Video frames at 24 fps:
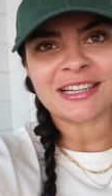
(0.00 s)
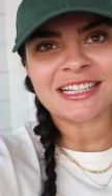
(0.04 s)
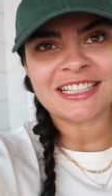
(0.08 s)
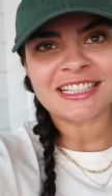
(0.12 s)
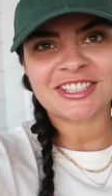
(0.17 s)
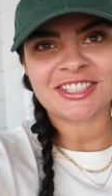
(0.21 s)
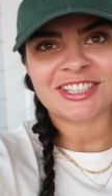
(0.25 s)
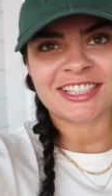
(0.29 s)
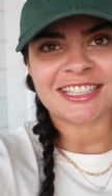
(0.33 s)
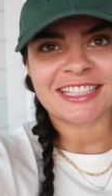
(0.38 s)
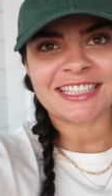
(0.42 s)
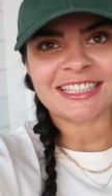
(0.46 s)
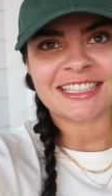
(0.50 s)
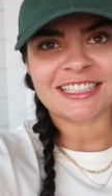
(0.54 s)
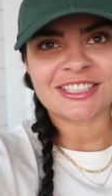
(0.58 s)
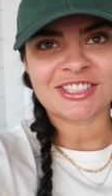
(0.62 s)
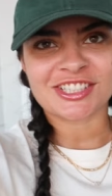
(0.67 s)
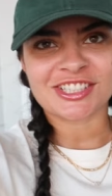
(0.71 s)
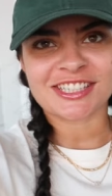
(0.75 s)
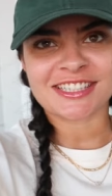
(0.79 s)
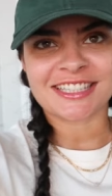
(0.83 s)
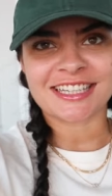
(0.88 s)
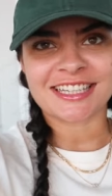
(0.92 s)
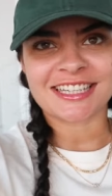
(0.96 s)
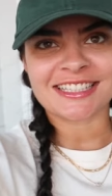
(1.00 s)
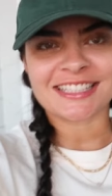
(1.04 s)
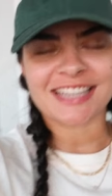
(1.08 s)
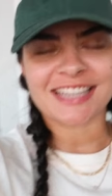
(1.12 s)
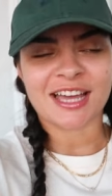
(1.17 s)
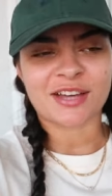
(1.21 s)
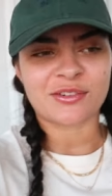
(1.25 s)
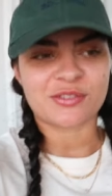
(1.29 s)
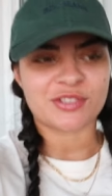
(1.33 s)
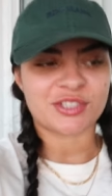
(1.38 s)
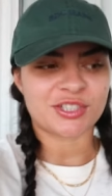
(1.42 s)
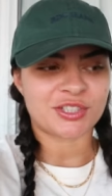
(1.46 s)
literally just sitting
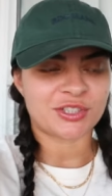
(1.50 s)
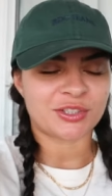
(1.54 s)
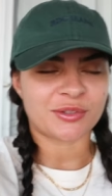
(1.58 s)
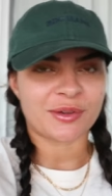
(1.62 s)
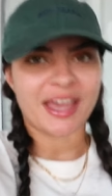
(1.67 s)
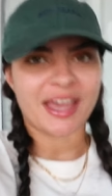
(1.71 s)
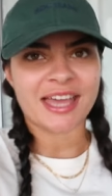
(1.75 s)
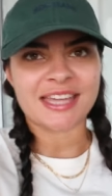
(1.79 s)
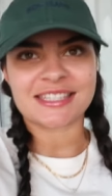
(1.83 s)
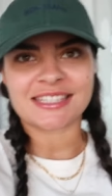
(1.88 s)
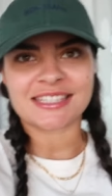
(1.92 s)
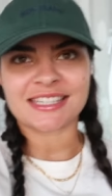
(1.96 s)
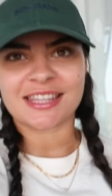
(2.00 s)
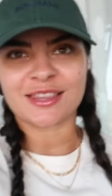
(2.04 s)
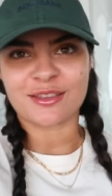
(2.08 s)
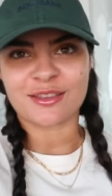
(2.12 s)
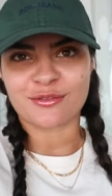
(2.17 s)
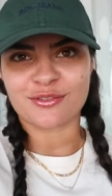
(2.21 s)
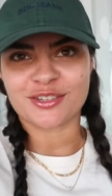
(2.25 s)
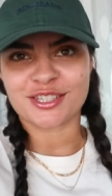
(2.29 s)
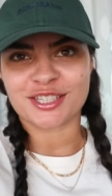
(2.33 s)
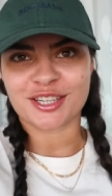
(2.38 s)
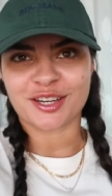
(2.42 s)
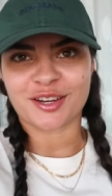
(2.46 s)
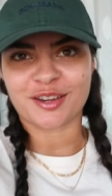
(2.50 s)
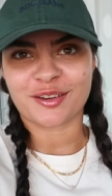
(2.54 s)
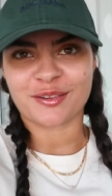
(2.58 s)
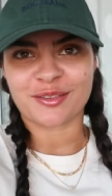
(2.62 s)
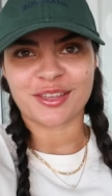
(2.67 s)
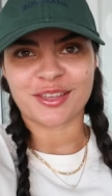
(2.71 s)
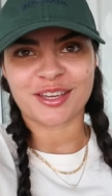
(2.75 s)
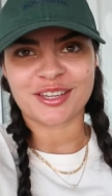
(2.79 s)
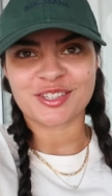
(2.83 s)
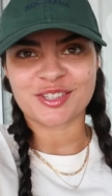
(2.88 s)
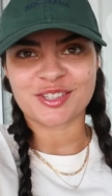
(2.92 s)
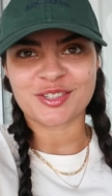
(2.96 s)
down to edit the video
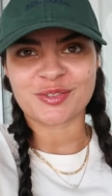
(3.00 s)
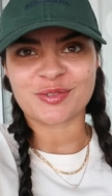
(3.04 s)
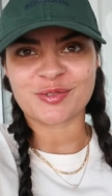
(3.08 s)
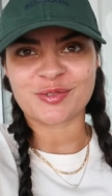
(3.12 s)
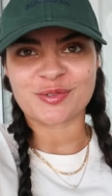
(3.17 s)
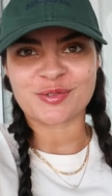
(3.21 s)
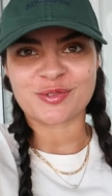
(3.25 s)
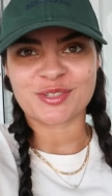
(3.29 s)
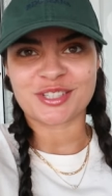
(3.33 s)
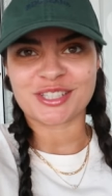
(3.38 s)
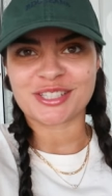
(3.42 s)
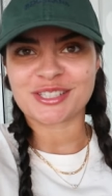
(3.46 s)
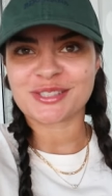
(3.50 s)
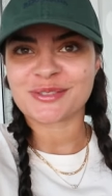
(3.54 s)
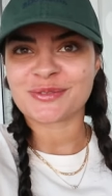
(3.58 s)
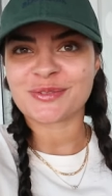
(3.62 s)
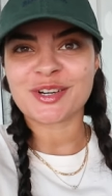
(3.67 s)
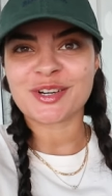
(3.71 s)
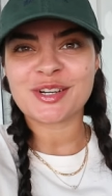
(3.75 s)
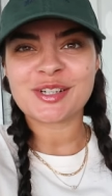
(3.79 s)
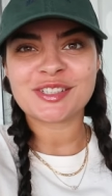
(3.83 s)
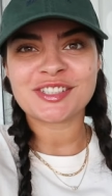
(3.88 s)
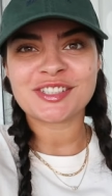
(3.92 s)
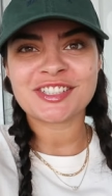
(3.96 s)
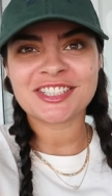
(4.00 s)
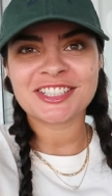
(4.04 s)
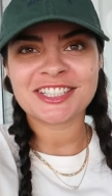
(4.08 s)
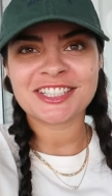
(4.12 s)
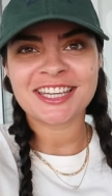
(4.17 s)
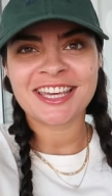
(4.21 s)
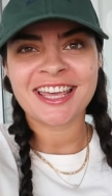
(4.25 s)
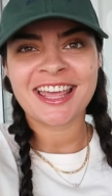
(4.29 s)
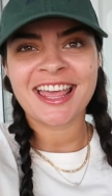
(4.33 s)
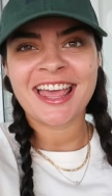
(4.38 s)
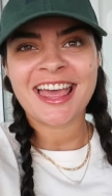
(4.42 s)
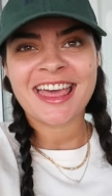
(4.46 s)
that you all just watched.
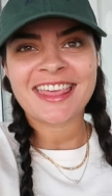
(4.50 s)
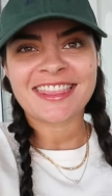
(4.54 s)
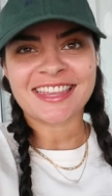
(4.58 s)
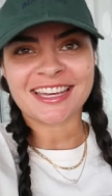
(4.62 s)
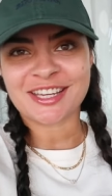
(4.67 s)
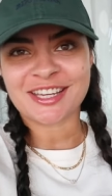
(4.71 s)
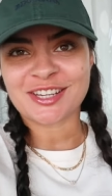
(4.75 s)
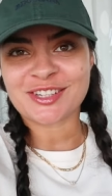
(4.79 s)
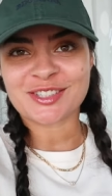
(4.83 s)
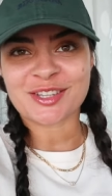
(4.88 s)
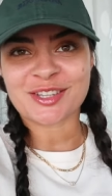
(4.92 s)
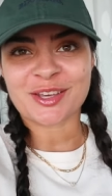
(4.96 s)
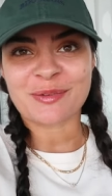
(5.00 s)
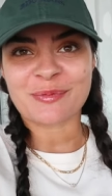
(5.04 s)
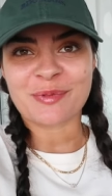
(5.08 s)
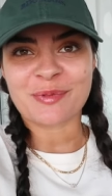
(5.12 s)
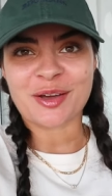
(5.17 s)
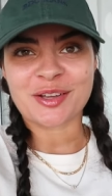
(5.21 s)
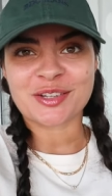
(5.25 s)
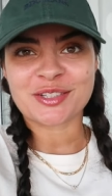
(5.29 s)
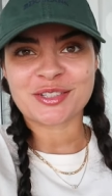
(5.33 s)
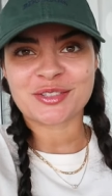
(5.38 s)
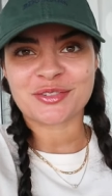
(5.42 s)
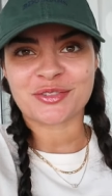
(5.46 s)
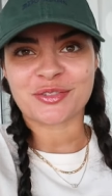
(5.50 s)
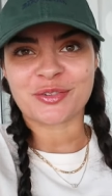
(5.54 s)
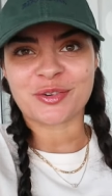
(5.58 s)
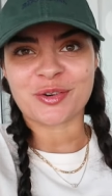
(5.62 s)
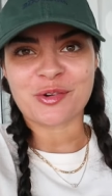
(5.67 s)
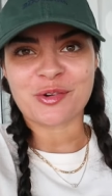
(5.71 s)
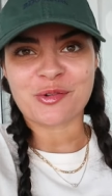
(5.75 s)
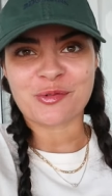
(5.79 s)
Thank you so much for